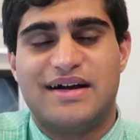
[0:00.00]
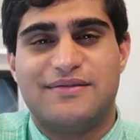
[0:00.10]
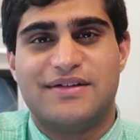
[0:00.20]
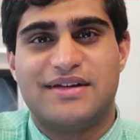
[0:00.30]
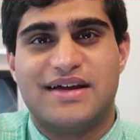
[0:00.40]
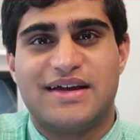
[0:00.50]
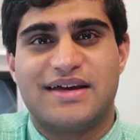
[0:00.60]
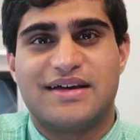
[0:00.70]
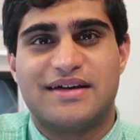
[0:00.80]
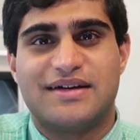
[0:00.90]
I feel
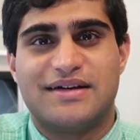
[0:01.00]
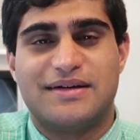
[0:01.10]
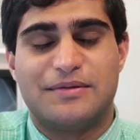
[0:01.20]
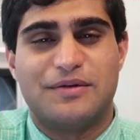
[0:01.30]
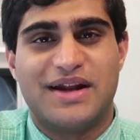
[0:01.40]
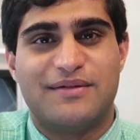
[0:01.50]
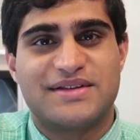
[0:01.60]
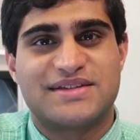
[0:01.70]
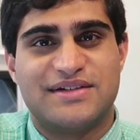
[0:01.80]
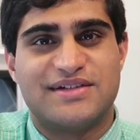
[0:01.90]
like when I
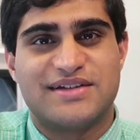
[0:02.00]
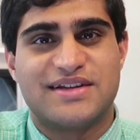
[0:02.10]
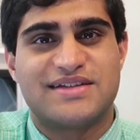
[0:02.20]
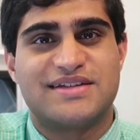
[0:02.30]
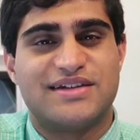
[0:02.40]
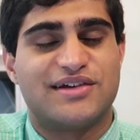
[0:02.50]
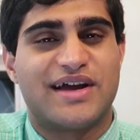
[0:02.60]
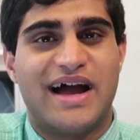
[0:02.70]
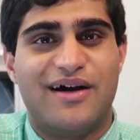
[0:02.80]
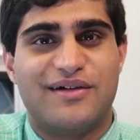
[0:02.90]
was searching this, it
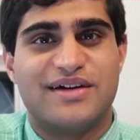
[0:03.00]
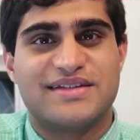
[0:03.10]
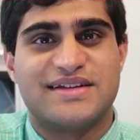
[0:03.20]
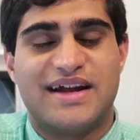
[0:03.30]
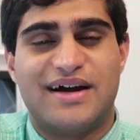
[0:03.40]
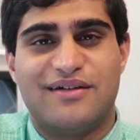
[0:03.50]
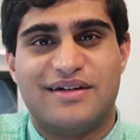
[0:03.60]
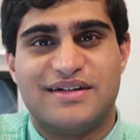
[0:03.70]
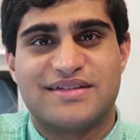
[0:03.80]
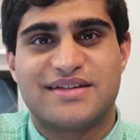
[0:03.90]
took hours and
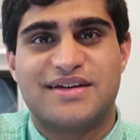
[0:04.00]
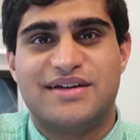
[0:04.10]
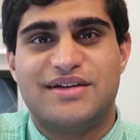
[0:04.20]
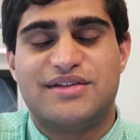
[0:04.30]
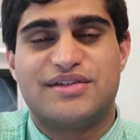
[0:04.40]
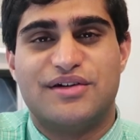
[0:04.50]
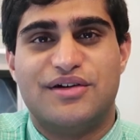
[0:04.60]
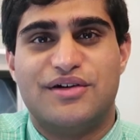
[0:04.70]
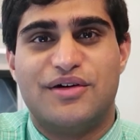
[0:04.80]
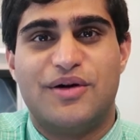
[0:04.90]
hours.
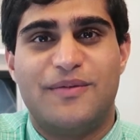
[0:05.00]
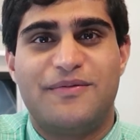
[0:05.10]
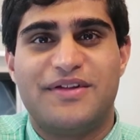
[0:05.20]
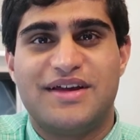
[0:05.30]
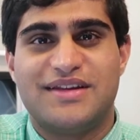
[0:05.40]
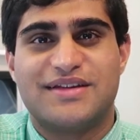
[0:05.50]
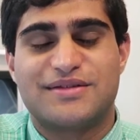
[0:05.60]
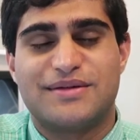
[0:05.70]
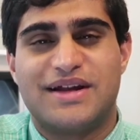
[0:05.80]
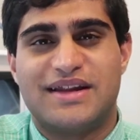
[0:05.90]
So hopefully
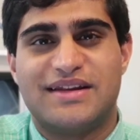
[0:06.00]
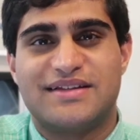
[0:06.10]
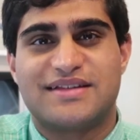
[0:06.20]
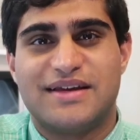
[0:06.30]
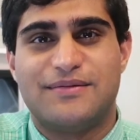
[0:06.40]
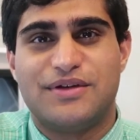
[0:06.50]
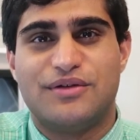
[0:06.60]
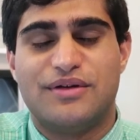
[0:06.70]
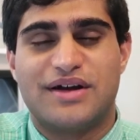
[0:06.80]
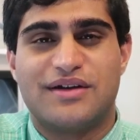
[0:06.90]
this would at least give
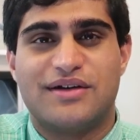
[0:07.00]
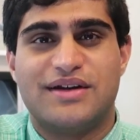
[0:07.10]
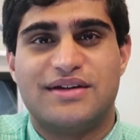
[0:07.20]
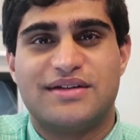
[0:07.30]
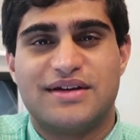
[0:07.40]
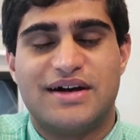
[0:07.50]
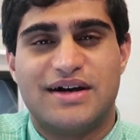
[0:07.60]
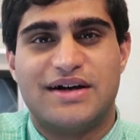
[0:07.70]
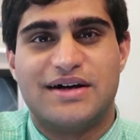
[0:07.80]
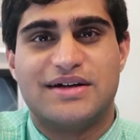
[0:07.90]
you a good
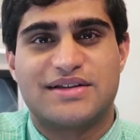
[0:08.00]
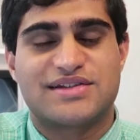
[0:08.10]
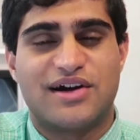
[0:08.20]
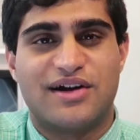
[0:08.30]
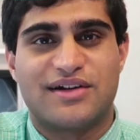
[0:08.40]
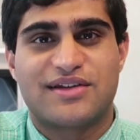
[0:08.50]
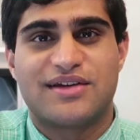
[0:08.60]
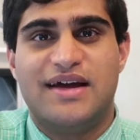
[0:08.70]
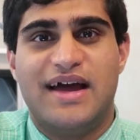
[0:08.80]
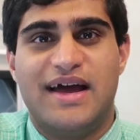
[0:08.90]
start.
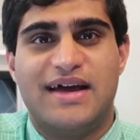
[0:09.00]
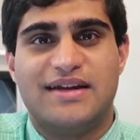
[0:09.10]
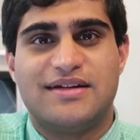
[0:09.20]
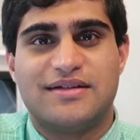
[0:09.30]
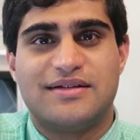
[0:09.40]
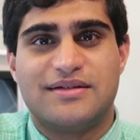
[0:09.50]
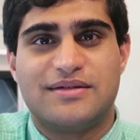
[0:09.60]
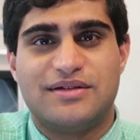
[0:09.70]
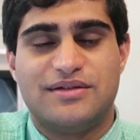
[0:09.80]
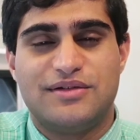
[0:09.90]

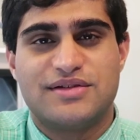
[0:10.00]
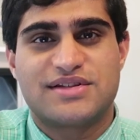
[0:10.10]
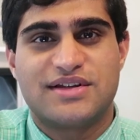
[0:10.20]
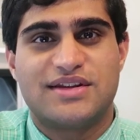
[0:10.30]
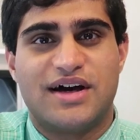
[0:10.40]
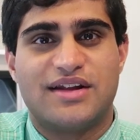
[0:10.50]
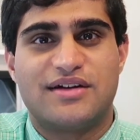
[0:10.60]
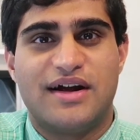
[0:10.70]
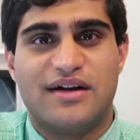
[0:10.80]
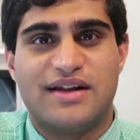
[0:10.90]
And usually the
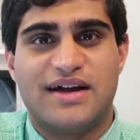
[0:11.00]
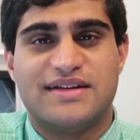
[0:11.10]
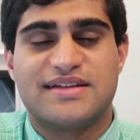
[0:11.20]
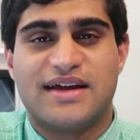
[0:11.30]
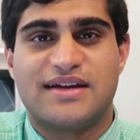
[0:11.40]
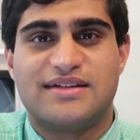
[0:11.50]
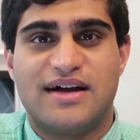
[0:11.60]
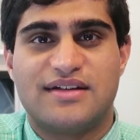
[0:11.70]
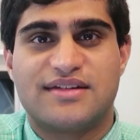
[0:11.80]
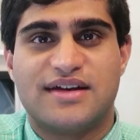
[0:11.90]
other airlines like
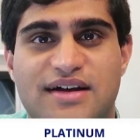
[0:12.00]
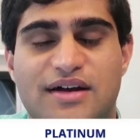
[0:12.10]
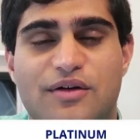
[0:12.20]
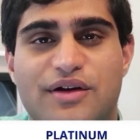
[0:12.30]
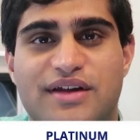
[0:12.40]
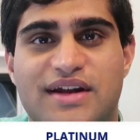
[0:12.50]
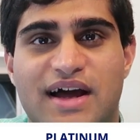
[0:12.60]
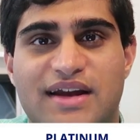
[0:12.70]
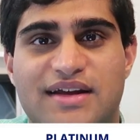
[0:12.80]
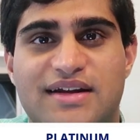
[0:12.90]
Delta or
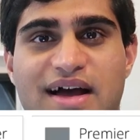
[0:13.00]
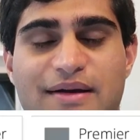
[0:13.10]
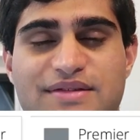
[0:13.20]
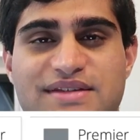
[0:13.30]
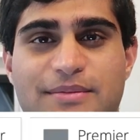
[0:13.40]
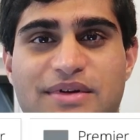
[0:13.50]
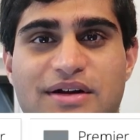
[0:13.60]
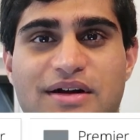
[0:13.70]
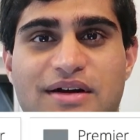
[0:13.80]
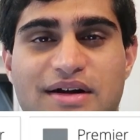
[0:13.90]
United have
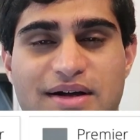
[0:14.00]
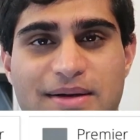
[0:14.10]
similar